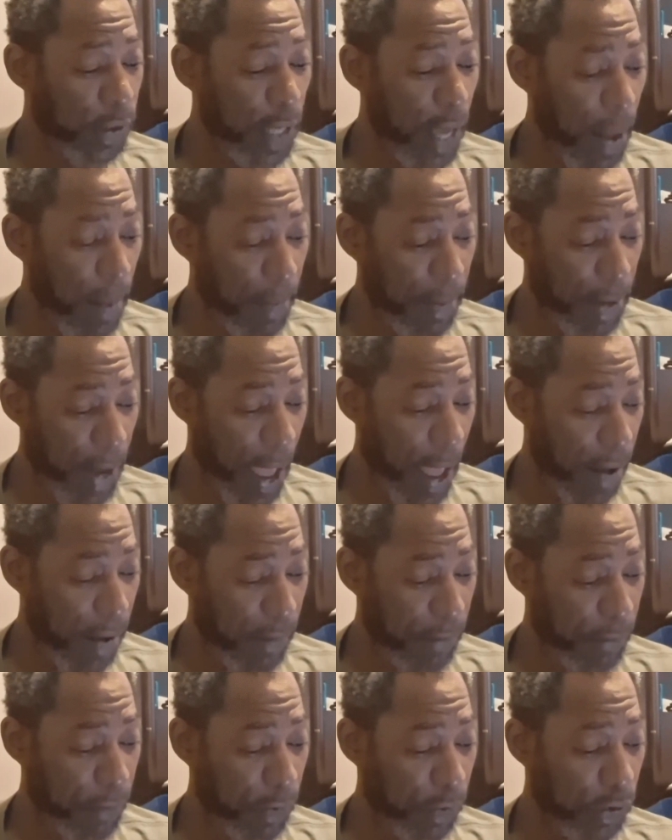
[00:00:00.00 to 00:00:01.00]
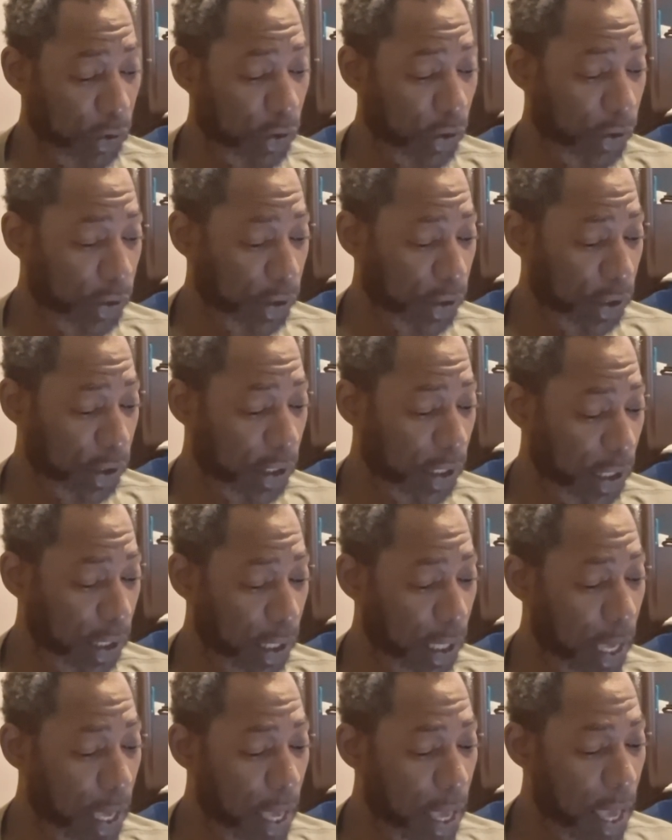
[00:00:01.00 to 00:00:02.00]
tabernacle. Verse
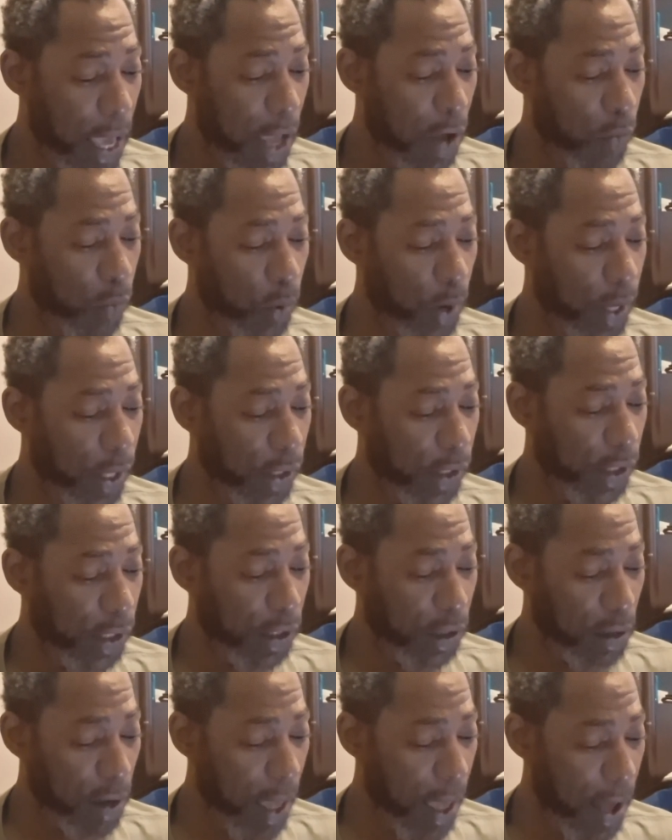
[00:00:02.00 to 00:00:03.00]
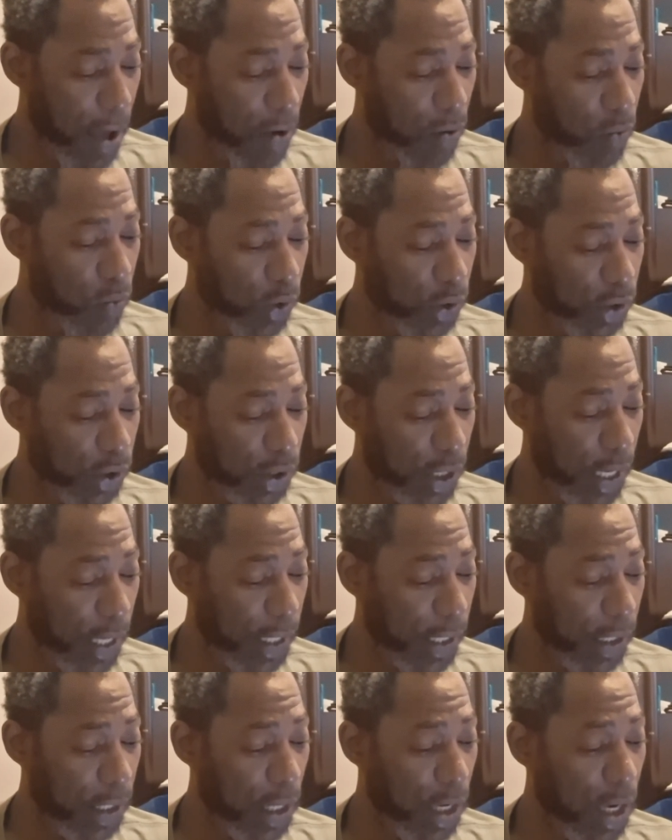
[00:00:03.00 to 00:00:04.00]
36. And when the cloud was
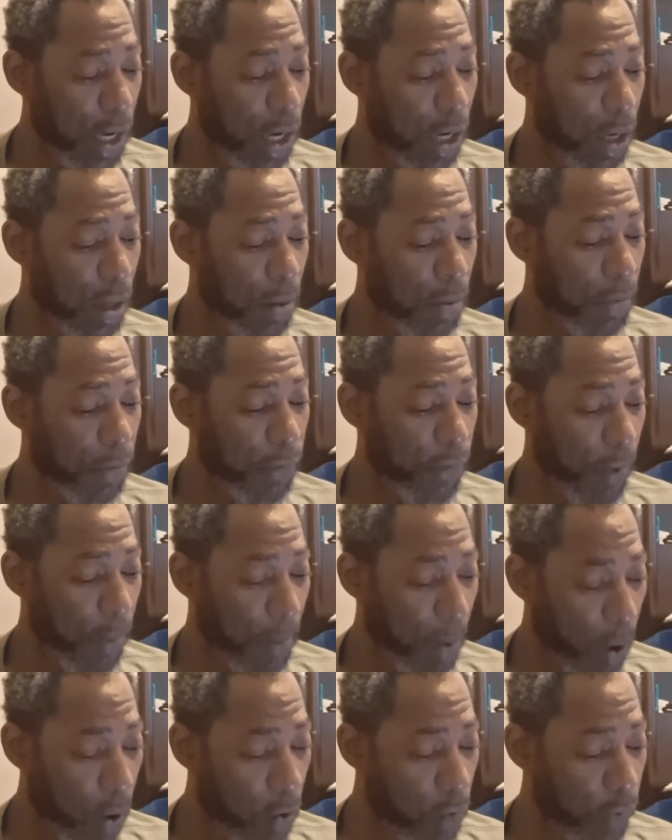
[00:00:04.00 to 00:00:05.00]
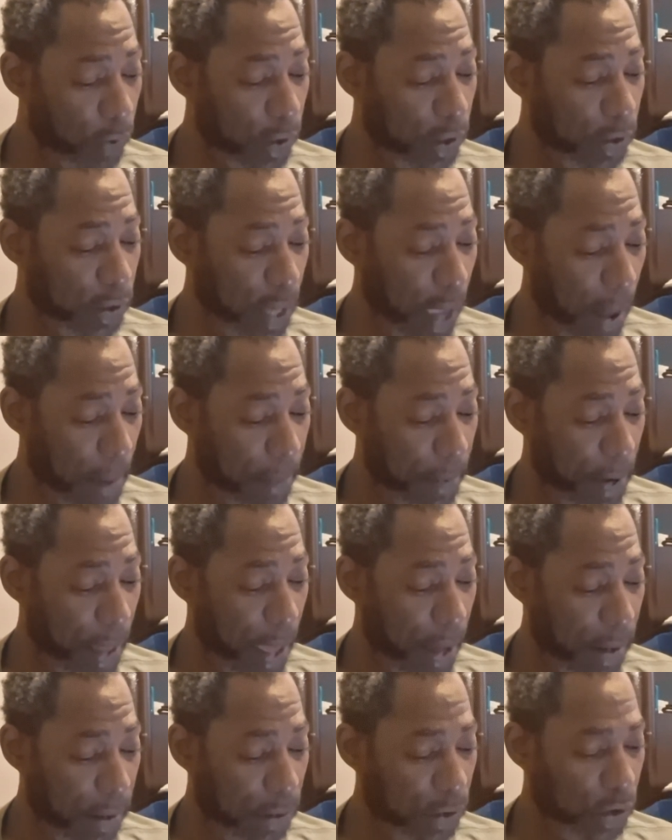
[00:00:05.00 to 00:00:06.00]
taken up from over the
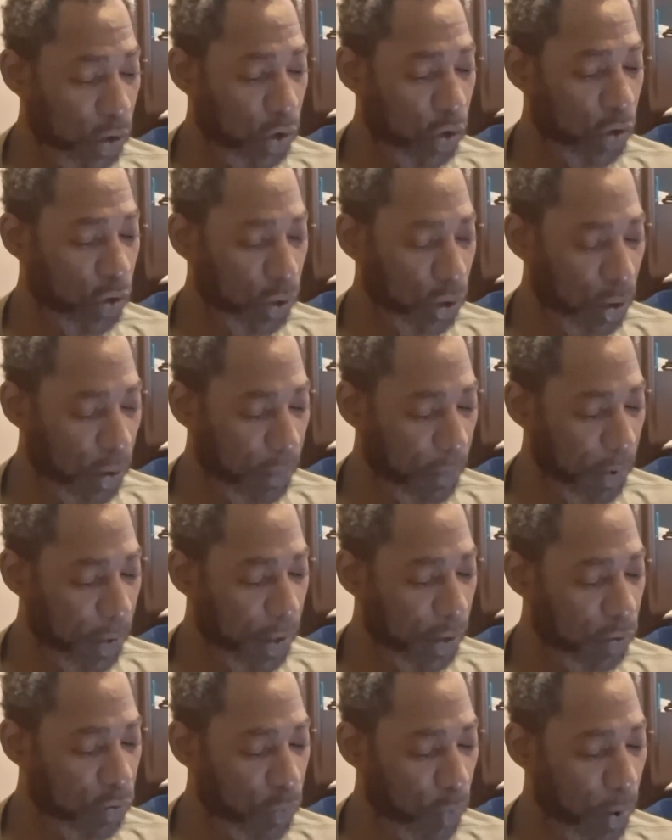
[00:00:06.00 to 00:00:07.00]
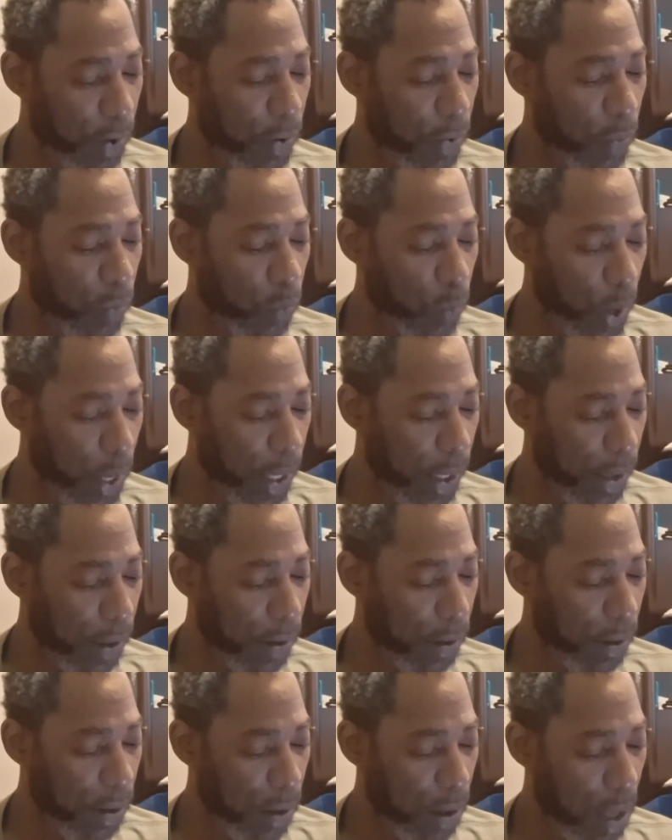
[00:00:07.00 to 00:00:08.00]
tabernacle, the children of Israel went
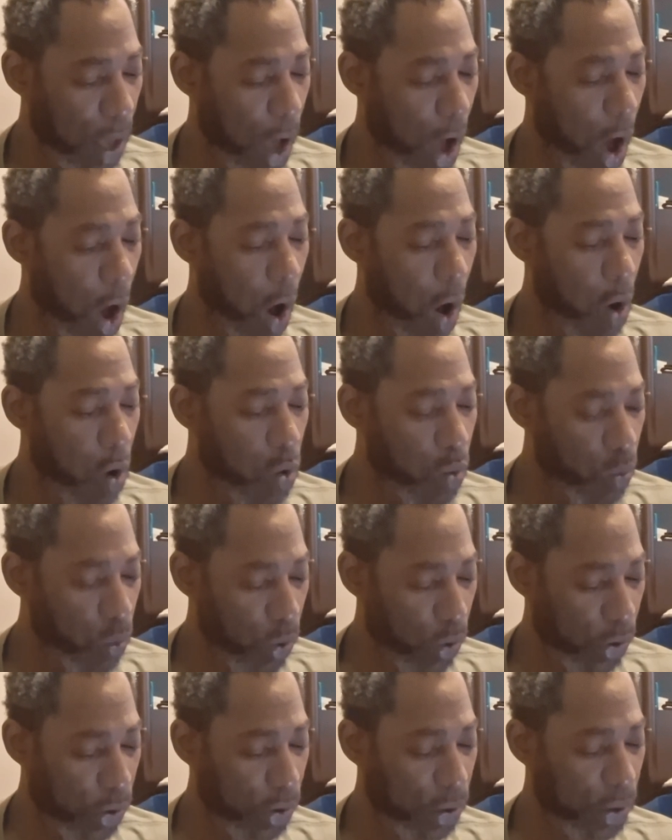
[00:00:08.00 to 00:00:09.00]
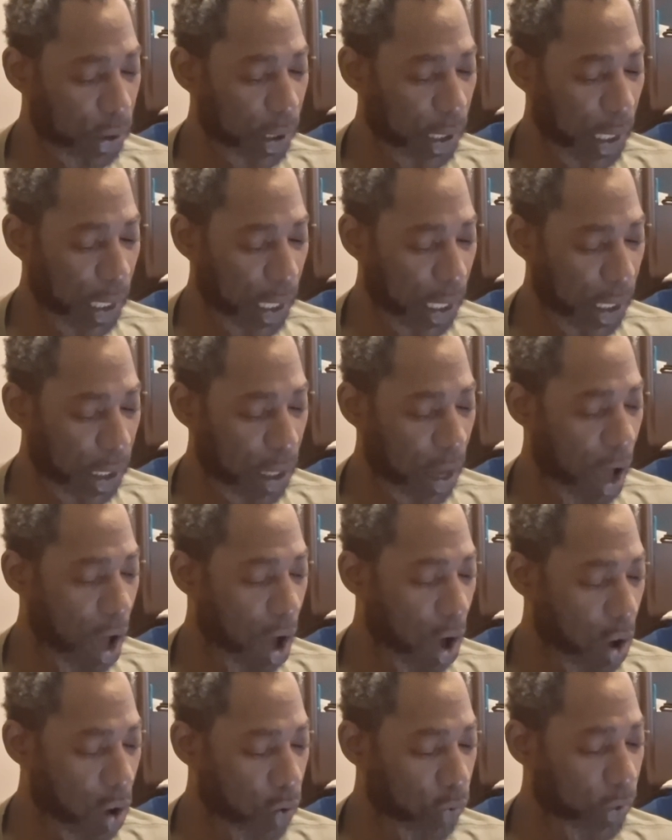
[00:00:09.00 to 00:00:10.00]
onward in
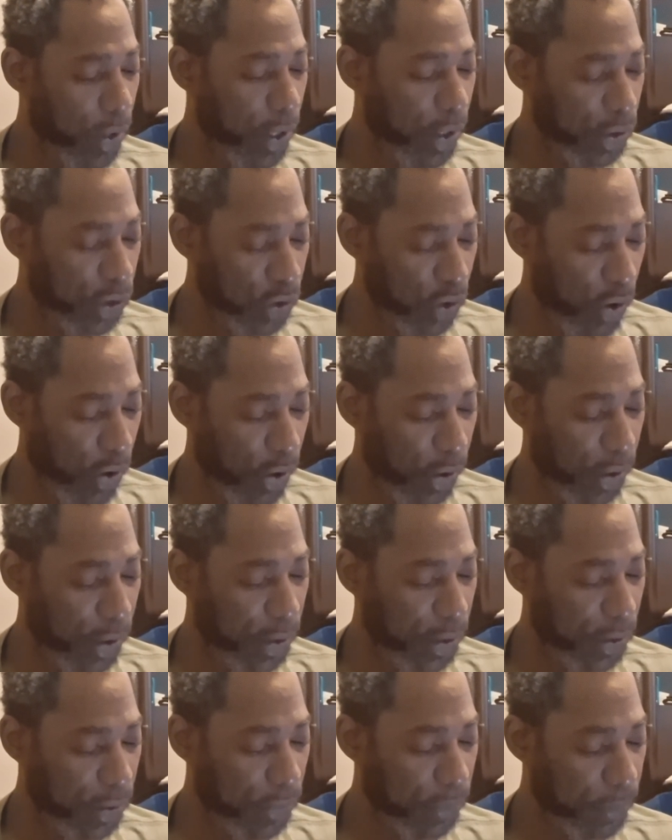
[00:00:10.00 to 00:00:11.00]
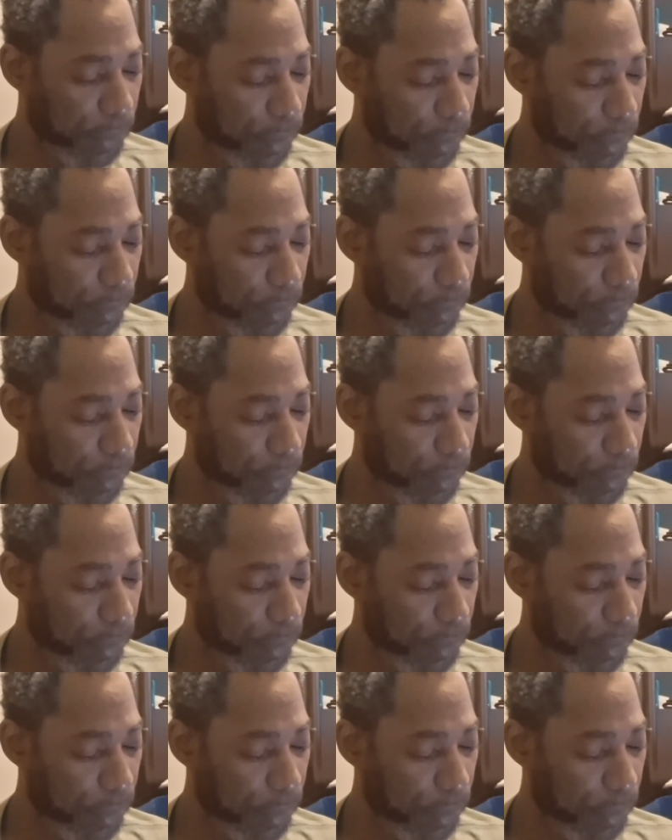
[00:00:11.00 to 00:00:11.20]
all their journeys.